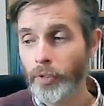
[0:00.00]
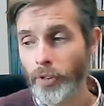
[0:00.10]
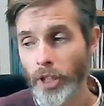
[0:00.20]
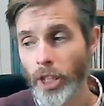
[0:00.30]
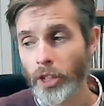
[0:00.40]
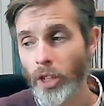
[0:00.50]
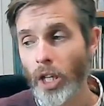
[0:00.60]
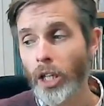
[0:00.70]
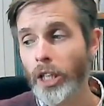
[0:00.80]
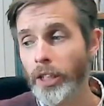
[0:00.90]
third
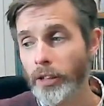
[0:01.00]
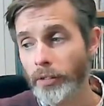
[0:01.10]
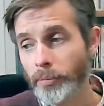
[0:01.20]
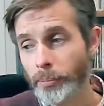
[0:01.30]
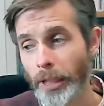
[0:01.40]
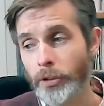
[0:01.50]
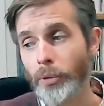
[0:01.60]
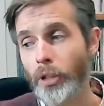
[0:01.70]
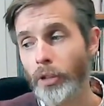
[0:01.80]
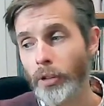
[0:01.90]
line, back to
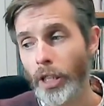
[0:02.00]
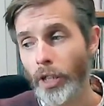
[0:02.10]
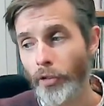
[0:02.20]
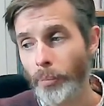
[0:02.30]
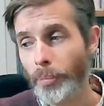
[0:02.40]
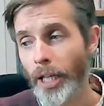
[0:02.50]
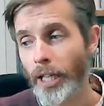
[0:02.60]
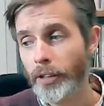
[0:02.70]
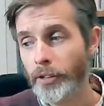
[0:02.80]
our other pattern.